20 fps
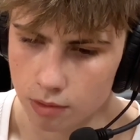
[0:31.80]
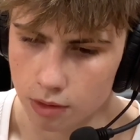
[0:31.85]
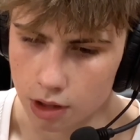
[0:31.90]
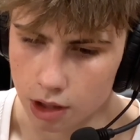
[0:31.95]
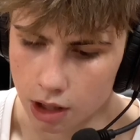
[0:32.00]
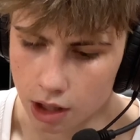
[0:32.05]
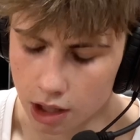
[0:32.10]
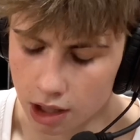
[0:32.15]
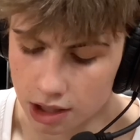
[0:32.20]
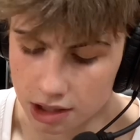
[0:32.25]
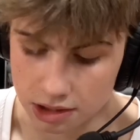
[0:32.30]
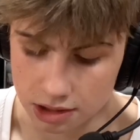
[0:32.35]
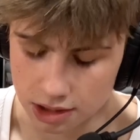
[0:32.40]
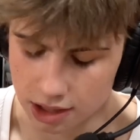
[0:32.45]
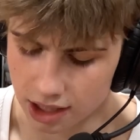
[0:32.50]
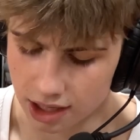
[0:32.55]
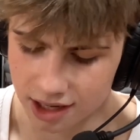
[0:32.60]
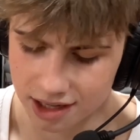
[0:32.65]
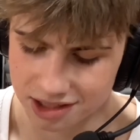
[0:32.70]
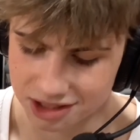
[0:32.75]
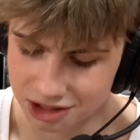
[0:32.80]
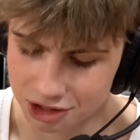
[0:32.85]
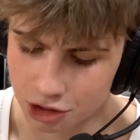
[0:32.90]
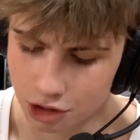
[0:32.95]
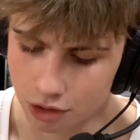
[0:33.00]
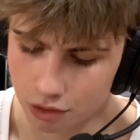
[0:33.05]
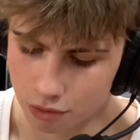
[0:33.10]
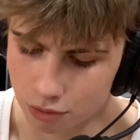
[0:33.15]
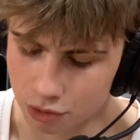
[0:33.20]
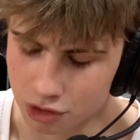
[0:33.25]
Yeah, you
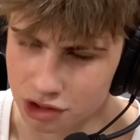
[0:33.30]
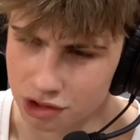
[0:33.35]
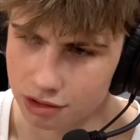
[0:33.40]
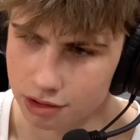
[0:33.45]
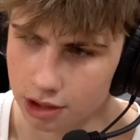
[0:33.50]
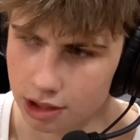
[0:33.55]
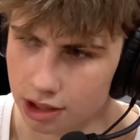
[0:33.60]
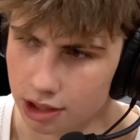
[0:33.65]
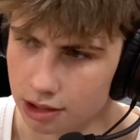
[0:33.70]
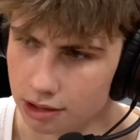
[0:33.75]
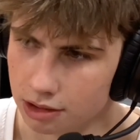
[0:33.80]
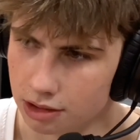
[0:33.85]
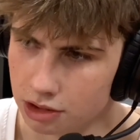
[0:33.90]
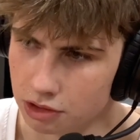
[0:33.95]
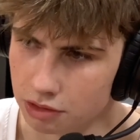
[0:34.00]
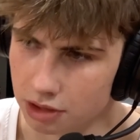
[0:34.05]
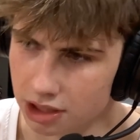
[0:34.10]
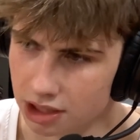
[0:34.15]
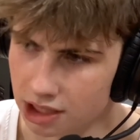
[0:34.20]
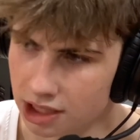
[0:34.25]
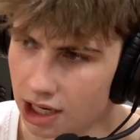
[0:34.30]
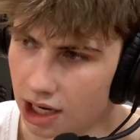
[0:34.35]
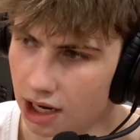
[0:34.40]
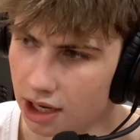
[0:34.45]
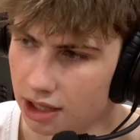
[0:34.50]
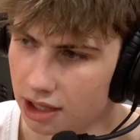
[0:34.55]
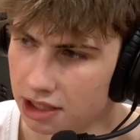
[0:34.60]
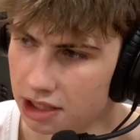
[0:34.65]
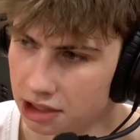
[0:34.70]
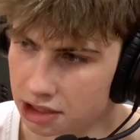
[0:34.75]
know, when you get a
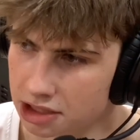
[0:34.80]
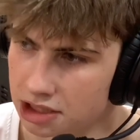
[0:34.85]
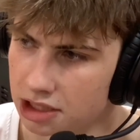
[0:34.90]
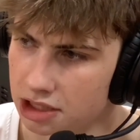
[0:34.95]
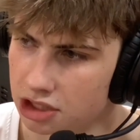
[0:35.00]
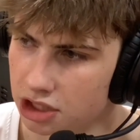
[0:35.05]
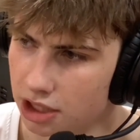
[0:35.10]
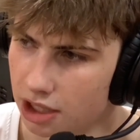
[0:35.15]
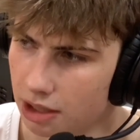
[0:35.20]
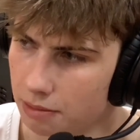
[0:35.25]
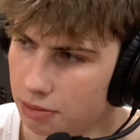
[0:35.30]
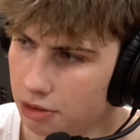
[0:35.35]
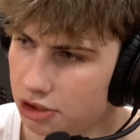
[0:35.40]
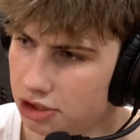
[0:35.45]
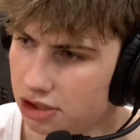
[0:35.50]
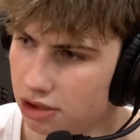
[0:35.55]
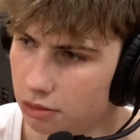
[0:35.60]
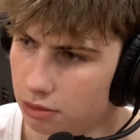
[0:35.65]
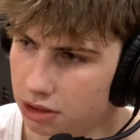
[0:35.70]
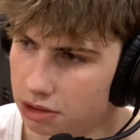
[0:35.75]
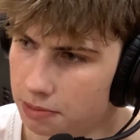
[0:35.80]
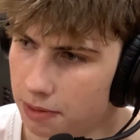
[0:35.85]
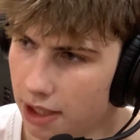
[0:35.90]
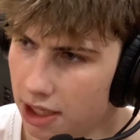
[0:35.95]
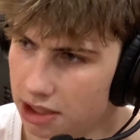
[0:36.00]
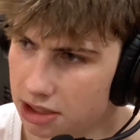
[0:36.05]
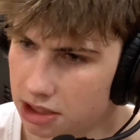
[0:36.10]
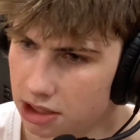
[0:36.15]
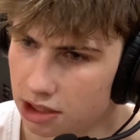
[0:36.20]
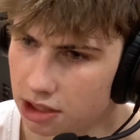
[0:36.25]
guy like DJ that puts so much
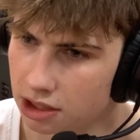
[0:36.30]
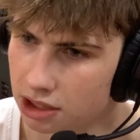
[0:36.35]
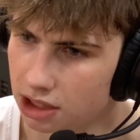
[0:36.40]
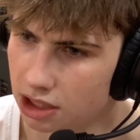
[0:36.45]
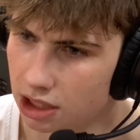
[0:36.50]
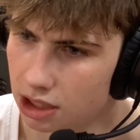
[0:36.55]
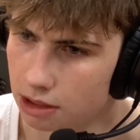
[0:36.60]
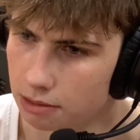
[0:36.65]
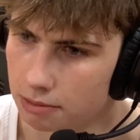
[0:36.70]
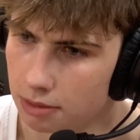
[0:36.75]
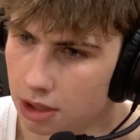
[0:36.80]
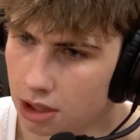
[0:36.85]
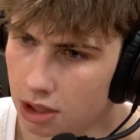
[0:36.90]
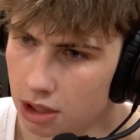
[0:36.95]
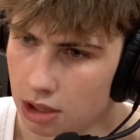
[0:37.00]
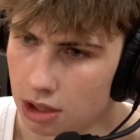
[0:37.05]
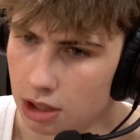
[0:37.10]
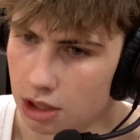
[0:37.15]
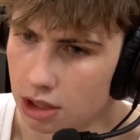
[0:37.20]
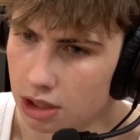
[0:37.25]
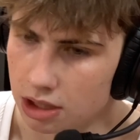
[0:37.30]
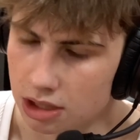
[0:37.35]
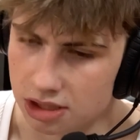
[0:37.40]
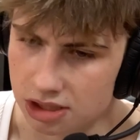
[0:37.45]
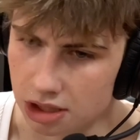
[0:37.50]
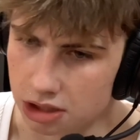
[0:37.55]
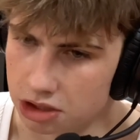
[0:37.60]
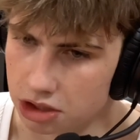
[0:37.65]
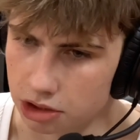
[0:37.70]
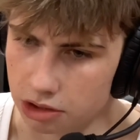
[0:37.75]
passion in the game,
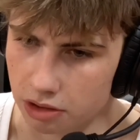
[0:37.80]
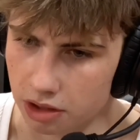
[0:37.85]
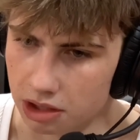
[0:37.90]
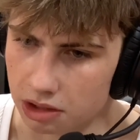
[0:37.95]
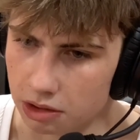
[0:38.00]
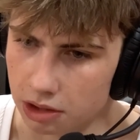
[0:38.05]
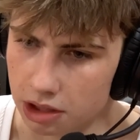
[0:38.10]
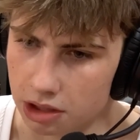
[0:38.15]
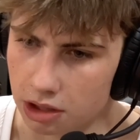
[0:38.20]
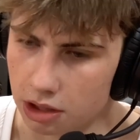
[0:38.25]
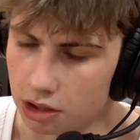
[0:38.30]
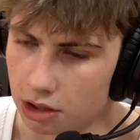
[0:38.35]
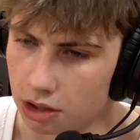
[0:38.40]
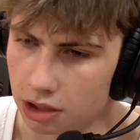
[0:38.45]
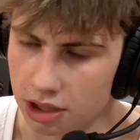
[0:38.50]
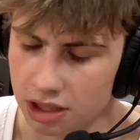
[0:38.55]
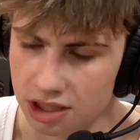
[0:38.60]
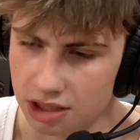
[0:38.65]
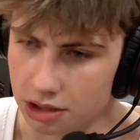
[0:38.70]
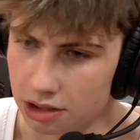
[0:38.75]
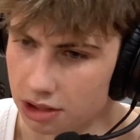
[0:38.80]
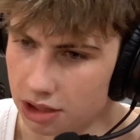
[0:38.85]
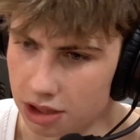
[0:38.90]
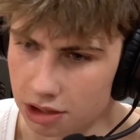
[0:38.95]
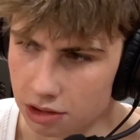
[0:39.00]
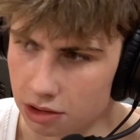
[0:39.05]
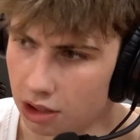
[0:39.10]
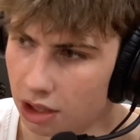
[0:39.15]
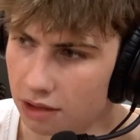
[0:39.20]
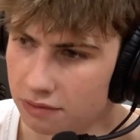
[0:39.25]
such a great leader. He
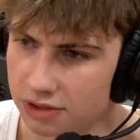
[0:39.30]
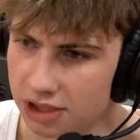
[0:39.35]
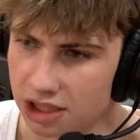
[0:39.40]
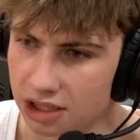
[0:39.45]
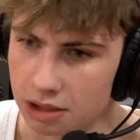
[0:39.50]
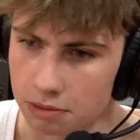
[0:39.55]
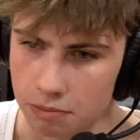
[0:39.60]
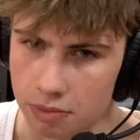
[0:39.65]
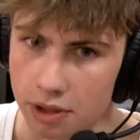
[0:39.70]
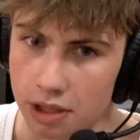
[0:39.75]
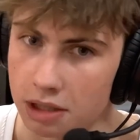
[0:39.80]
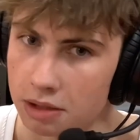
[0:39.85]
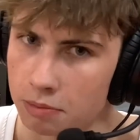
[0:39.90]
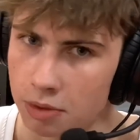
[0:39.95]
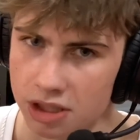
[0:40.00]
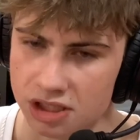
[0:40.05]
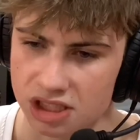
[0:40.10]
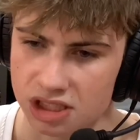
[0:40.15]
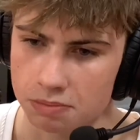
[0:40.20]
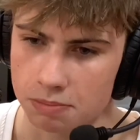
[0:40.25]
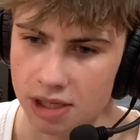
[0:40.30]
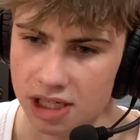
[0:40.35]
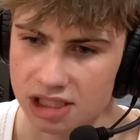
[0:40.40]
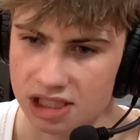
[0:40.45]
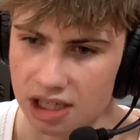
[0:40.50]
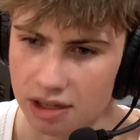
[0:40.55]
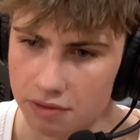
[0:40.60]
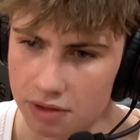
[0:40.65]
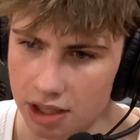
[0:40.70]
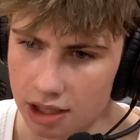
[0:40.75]
loves it. He brings his
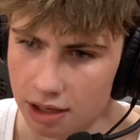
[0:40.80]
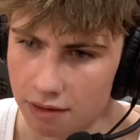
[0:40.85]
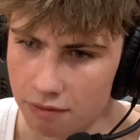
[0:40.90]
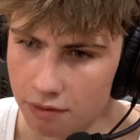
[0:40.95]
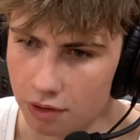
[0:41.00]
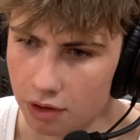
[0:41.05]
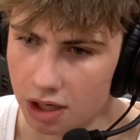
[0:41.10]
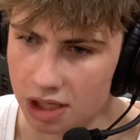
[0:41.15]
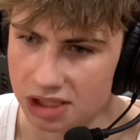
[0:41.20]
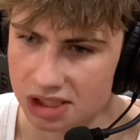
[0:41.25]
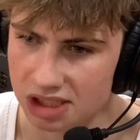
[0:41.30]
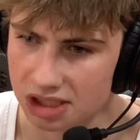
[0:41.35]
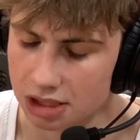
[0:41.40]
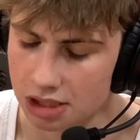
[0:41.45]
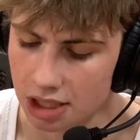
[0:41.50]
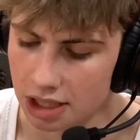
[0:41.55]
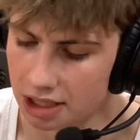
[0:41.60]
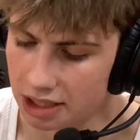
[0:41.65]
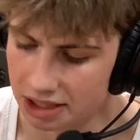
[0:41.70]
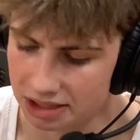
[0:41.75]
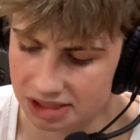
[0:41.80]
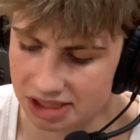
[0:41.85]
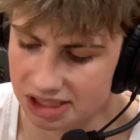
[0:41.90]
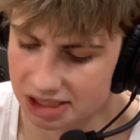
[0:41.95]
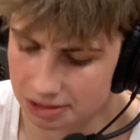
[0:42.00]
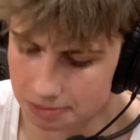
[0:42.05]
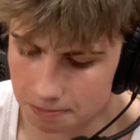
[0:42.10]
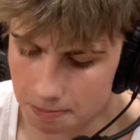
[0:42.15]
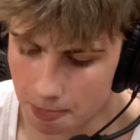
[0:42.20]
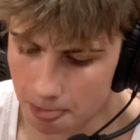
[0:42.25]
best every day for us.
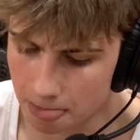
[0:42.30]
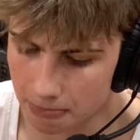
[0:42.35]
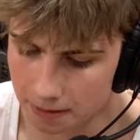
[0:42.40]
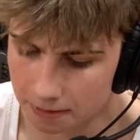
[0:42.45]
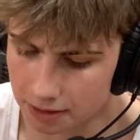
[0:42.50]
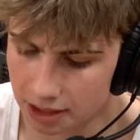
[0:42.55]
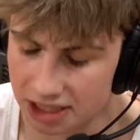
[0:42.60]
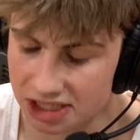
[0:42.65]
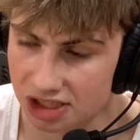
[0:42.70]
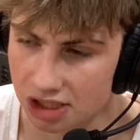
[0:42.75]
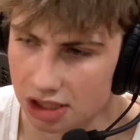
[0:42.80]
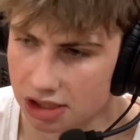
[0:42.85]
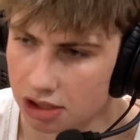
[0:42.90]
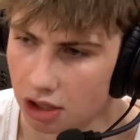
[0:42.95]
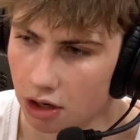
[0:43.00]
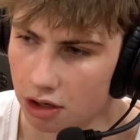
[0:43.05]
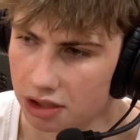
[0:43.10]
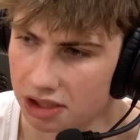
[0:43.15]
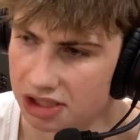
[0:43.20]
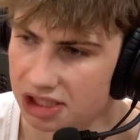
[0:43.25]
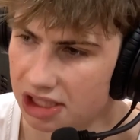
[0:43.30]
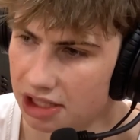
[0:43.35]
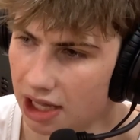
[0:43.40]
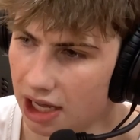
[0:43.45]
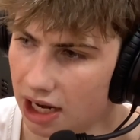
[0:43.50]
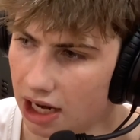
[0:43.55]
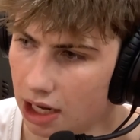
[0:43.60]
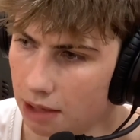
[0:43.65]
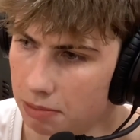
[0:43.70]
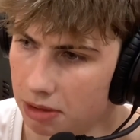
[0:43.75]
It's hard to see
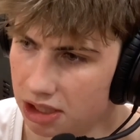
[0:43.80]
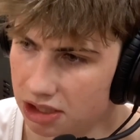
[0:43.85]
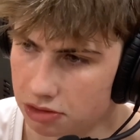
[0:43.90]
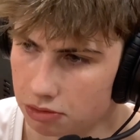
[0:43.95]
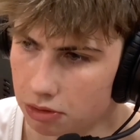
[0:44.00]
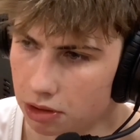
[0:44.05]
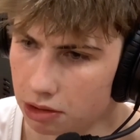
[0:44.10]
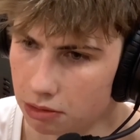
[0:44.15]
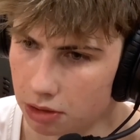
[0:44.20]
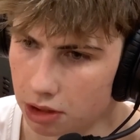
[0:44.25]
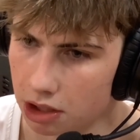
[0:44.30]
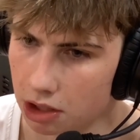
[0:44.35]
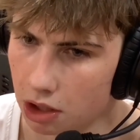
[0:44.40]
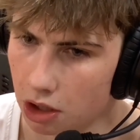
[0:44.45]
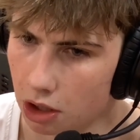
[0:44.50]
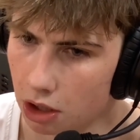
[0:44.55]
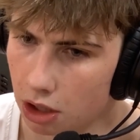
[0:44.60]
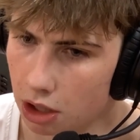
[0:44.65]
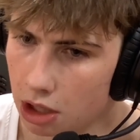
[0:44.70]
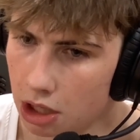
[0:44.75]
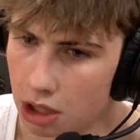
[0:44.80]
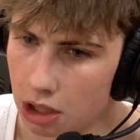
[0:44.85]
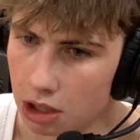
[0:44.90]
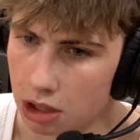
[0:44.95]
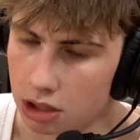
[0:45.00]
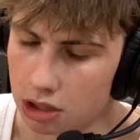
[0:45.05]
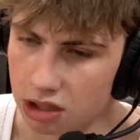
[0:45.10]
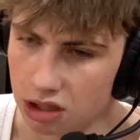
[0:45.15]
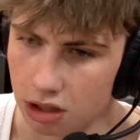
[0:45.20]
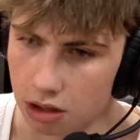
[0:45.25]
that happen. It's really, really hard,
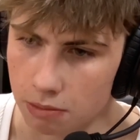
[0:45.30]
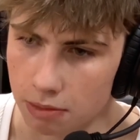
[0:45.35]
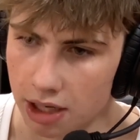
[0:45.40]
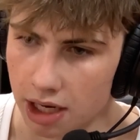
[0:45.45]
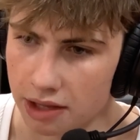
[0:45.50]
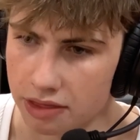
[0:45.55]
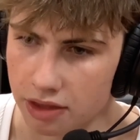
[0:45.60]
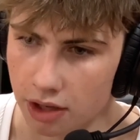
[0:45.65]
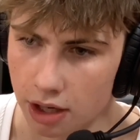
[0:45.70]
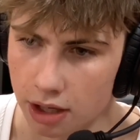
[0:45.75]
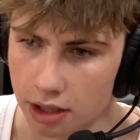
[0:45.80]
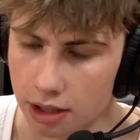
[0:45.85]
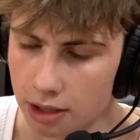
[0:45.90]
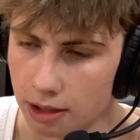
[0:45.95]
you know. But I thought